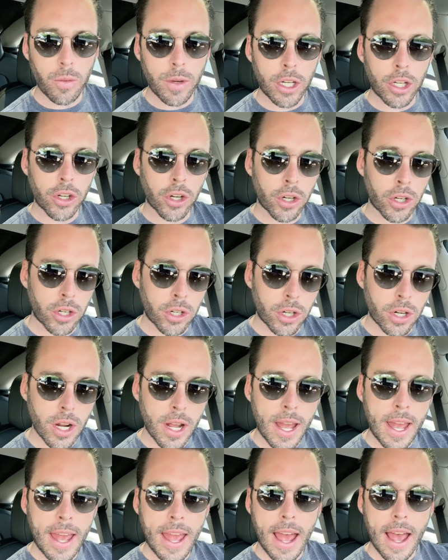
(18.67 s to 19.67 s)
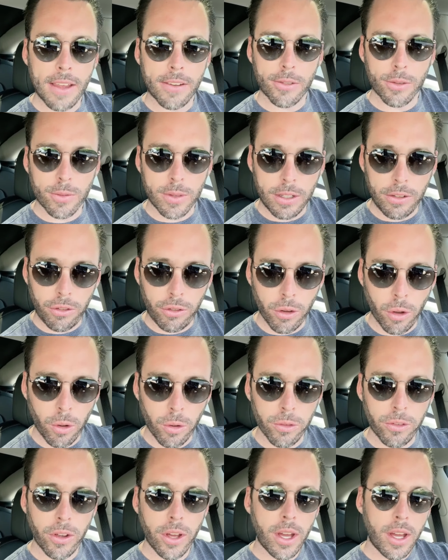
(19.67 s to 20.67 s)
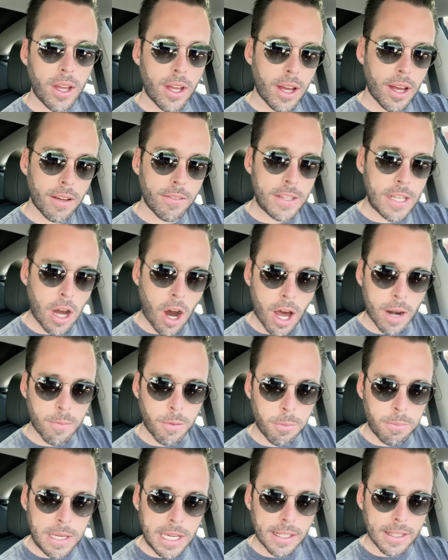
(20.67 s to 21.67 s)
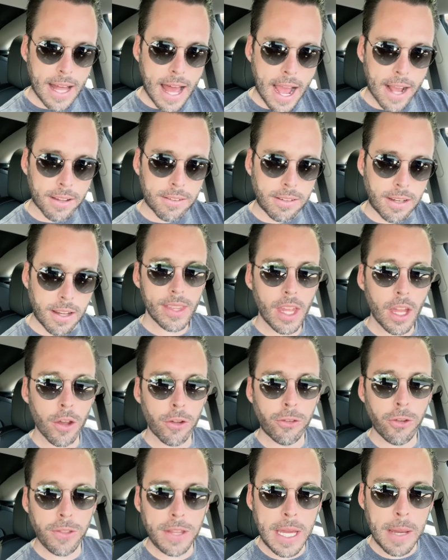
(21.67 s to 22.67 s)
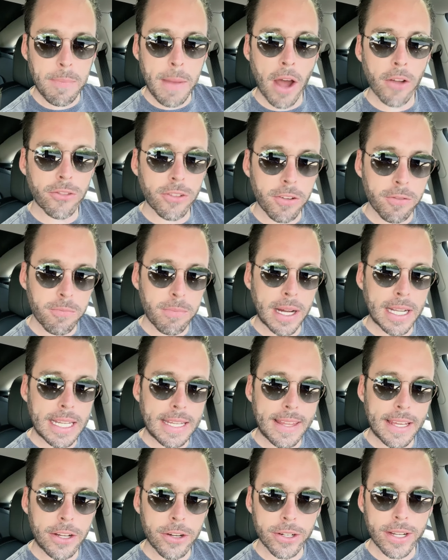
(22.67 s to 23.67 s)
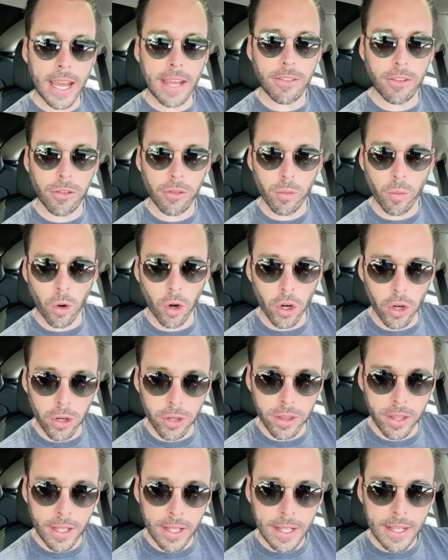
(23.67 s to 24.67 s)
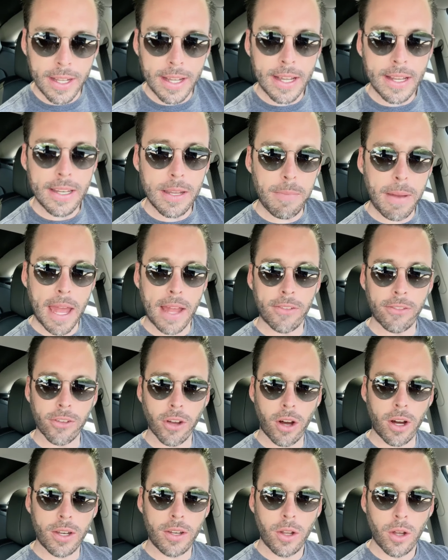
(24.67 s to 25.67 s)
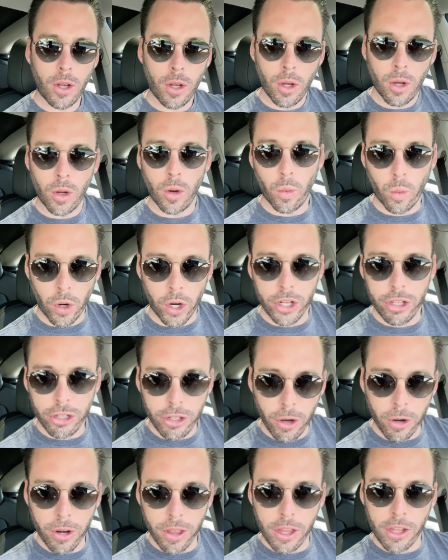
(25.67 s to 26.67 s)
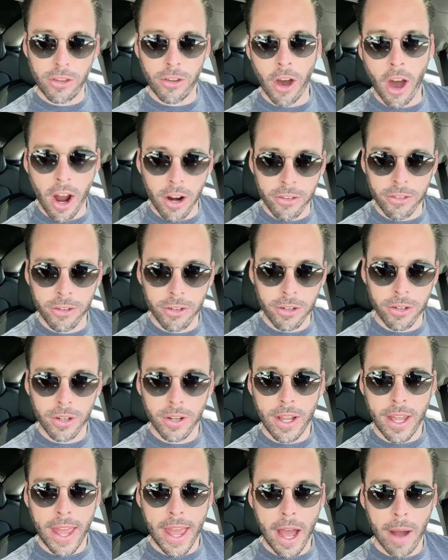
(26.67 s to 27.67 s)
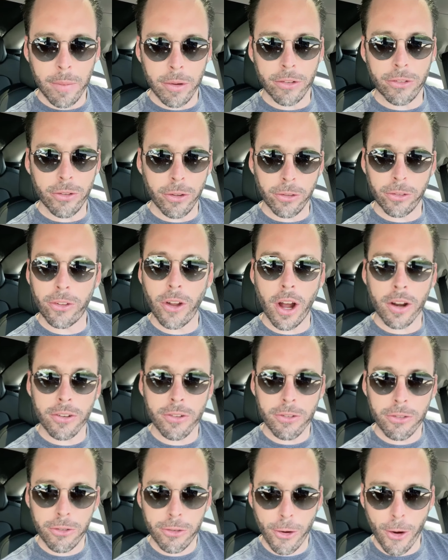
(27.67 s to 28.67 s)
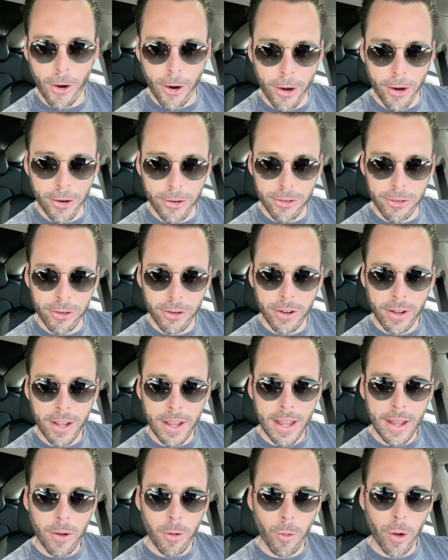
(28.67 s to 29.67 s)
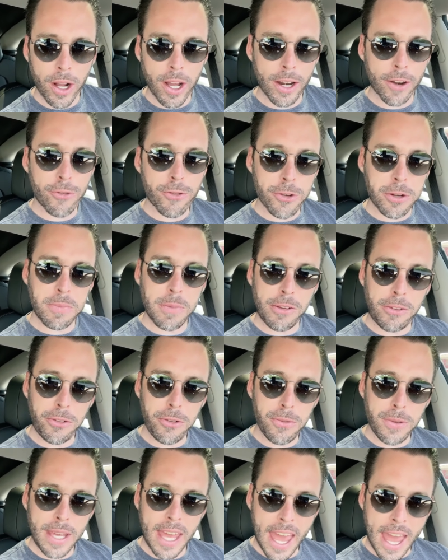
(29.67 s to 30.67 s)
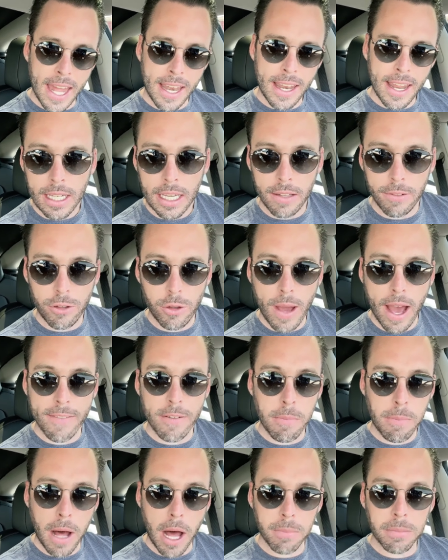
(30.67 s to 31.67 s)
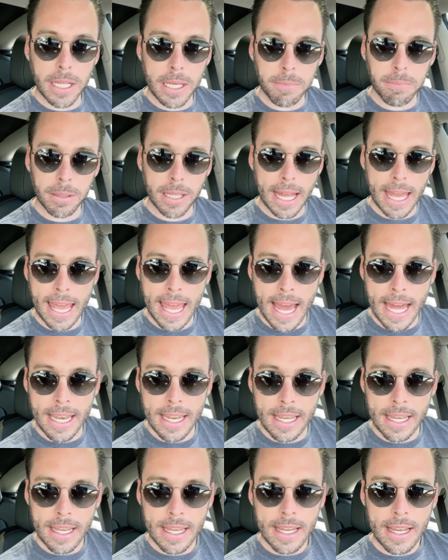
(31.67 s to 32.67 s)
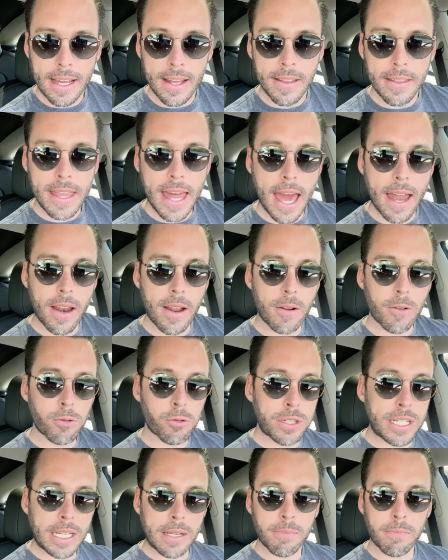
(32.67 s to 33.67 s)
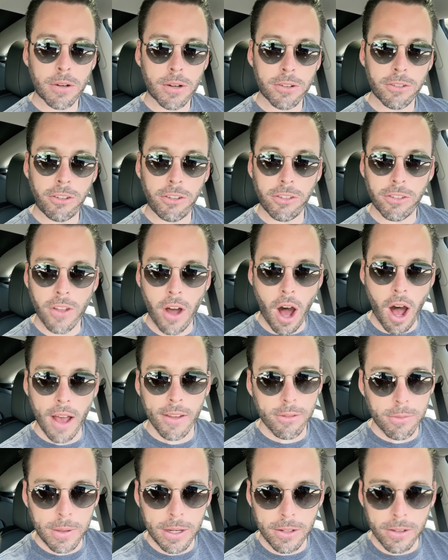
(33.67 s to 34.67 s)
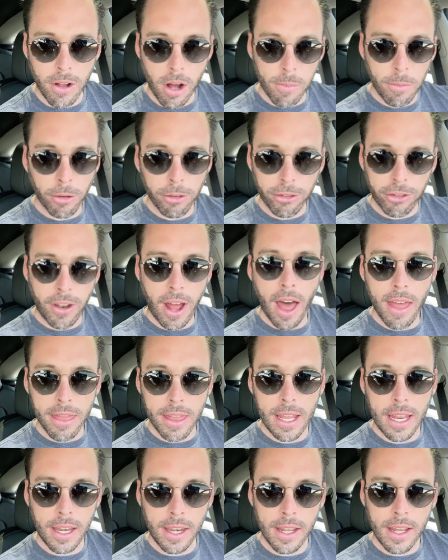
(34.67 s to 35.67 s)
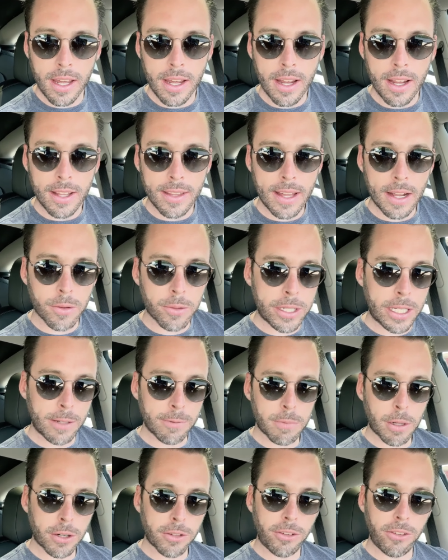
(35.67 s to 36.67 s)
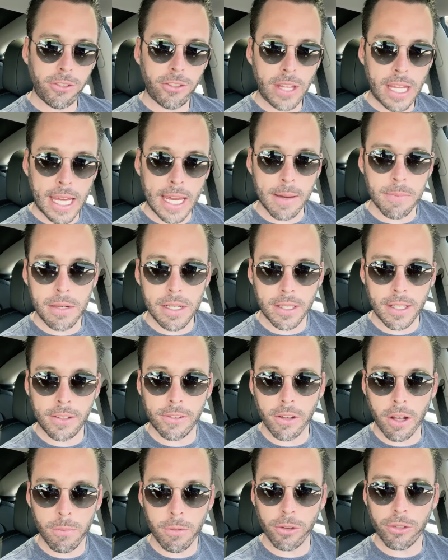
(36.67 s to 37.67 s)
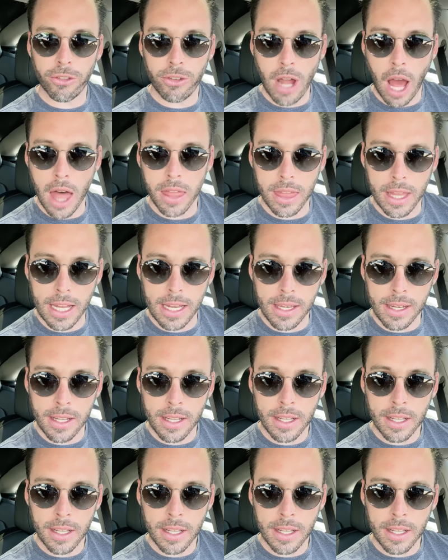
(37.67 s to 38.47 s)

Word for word: incur as a result of the automobile accident. So the amount of money that your case is worth depends on where you go to the doctor, how much those doctors charge, what kind of treatments you get. If you have a public plan that reimburses the hospital almost nothing, that reimburses the ambulance almost nothing,